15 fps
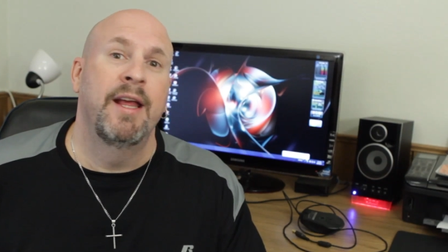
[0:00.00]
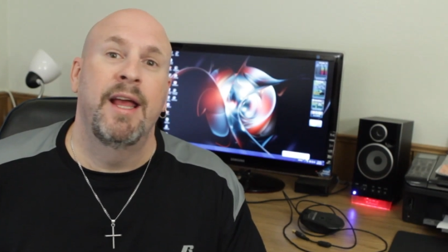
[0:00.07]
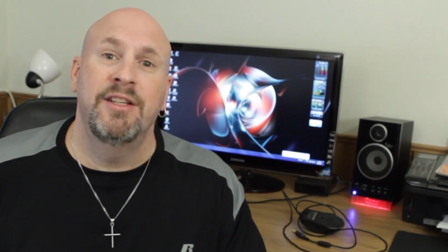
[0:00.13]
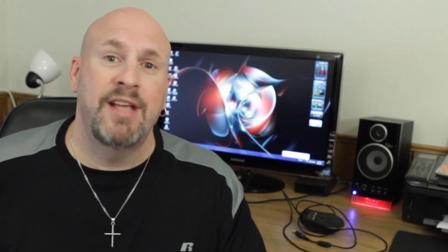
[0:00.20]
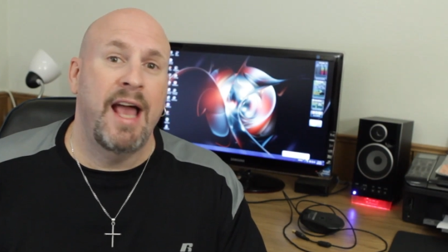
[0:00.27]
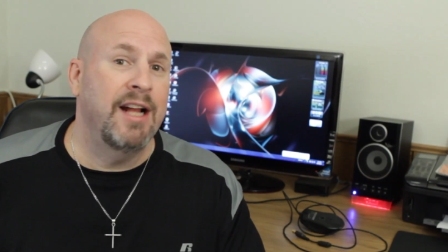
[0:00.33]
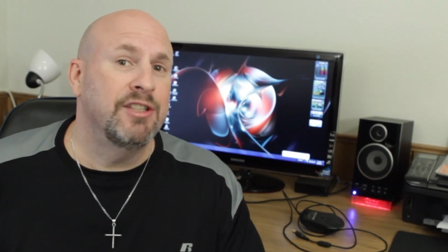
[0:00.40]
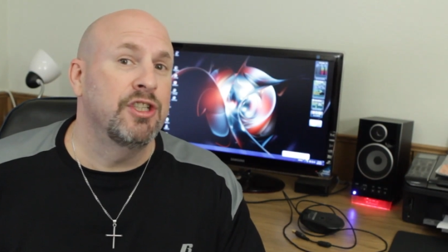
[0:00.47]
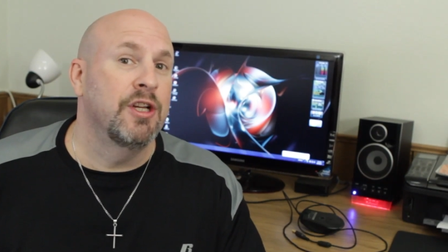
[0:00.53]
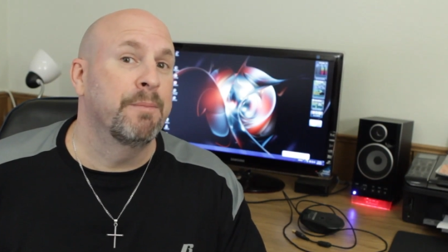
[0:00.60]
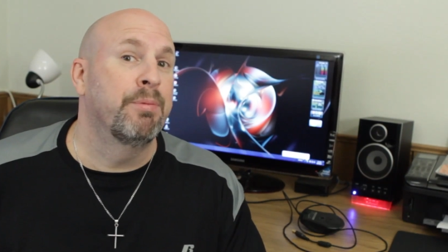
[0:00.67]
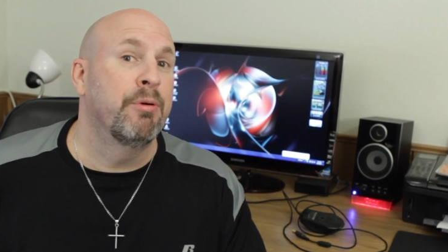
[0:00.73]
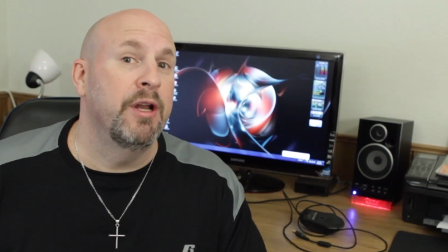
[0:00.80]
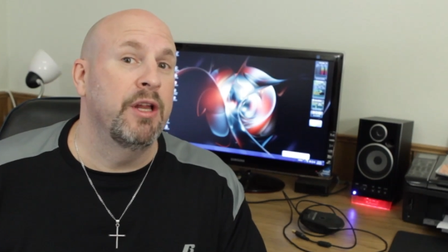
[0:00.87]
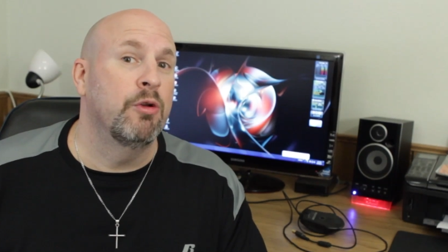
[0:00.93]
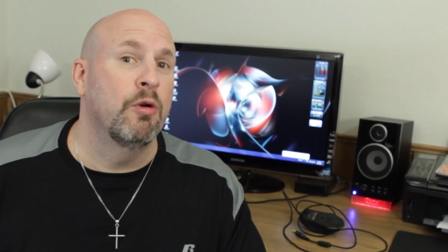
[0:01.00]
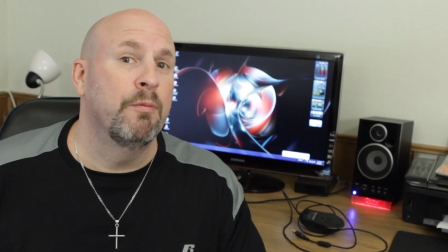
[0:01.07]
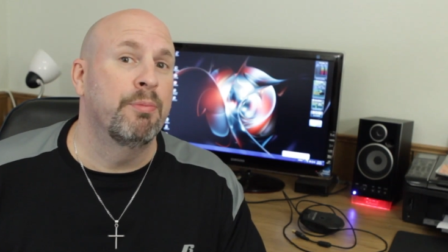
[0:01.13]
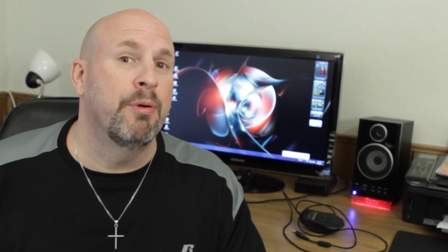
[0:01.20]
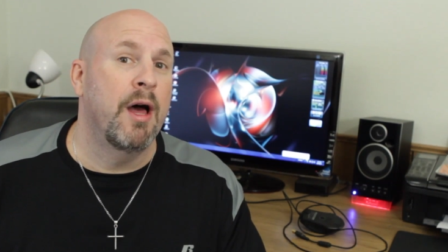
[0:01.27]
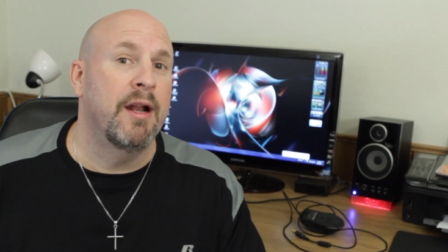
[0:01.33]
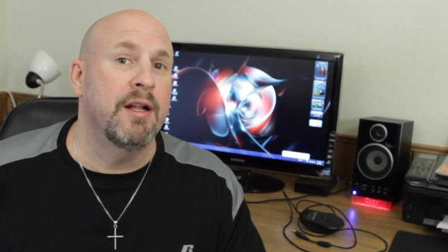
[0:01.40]
It's actually a pretty cool
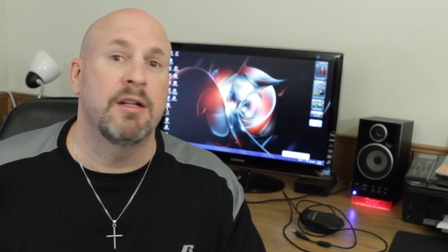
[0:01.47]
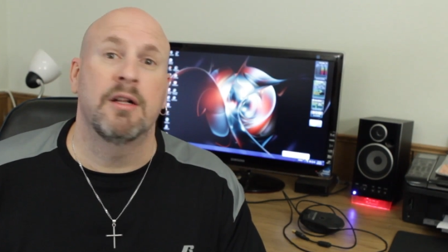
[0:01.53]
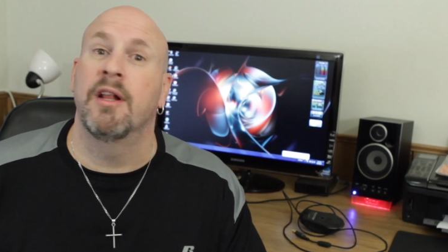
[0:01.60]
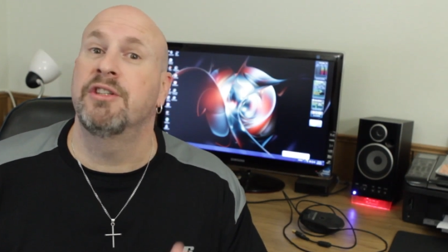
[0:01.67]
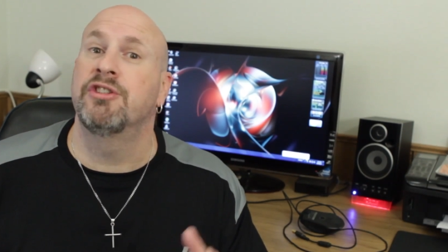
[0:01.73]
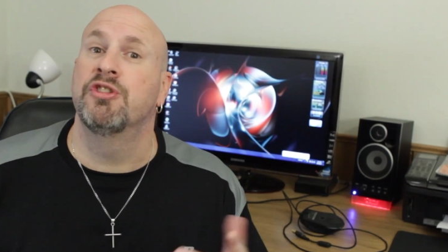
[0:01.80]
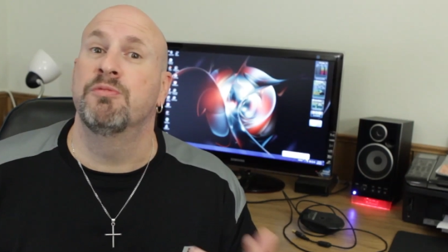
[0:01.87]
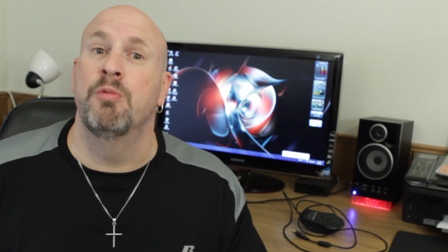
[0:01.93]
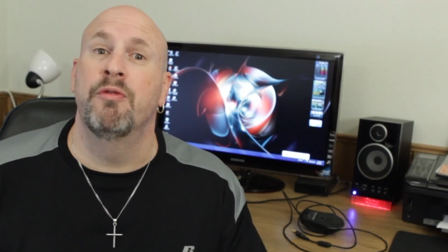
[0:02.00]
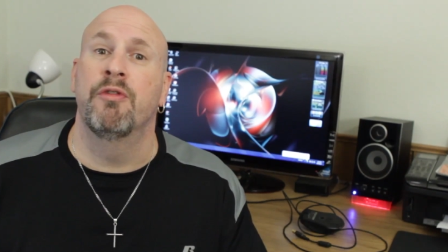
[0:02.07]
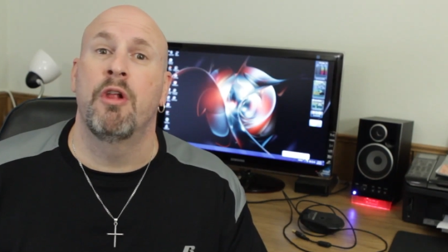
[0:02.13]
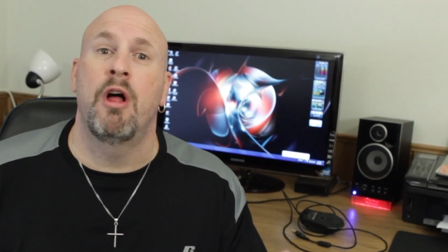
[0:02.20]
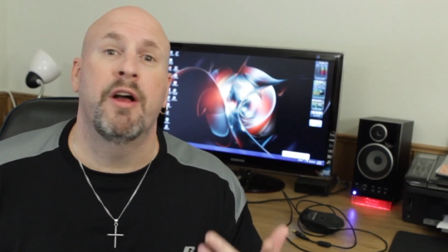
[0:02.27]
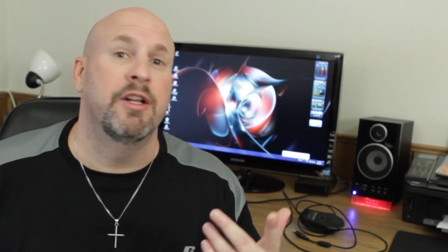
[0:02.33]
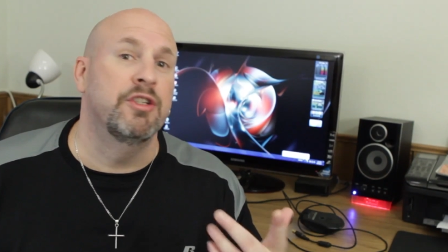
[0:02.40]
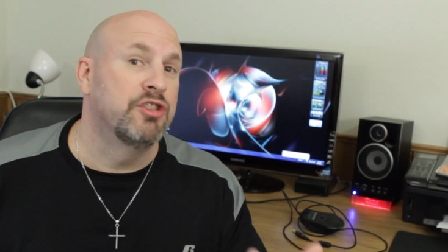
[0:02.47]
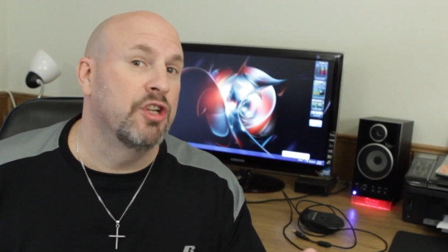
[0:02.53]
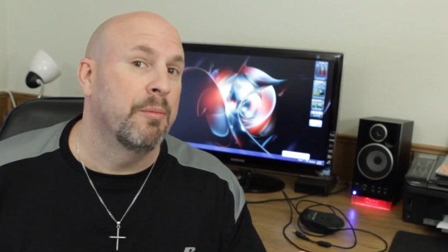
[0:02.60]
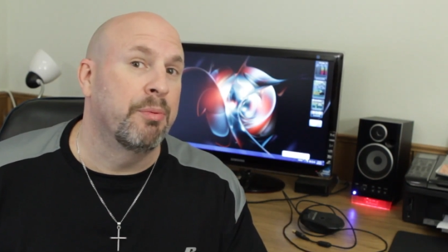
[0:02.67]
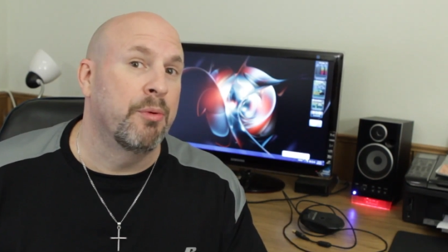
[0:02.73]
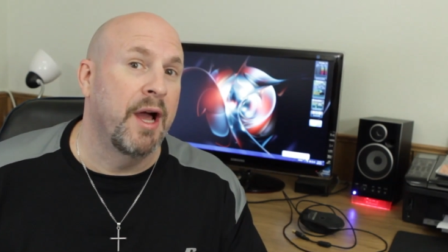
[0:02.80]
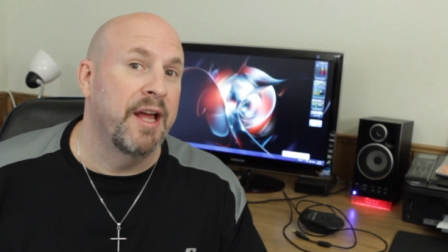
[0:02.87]
product. Let's just move along and
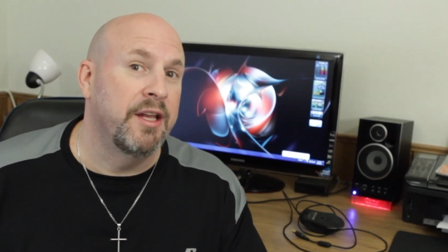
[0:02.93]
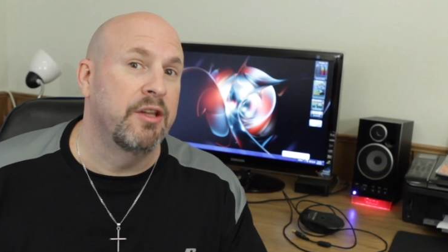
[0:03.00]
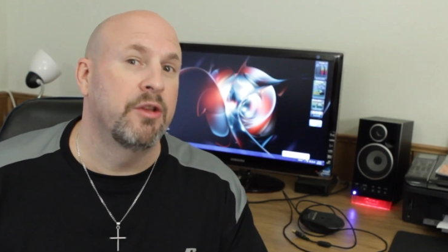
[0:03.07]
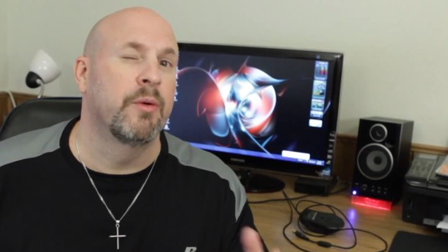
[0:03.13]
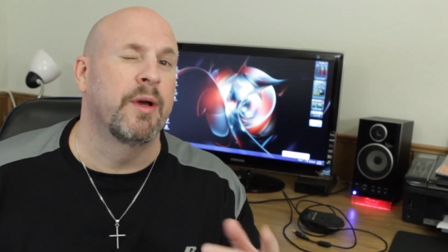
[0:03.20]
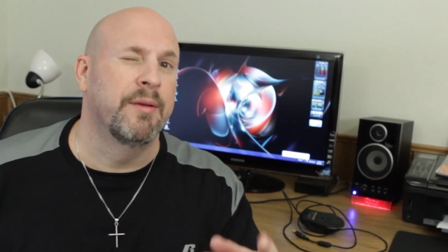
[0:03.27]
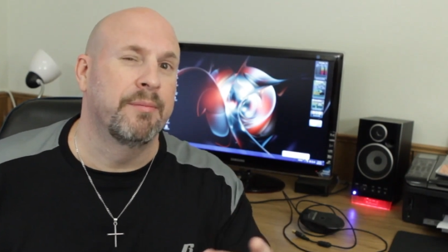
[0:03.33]
jump right into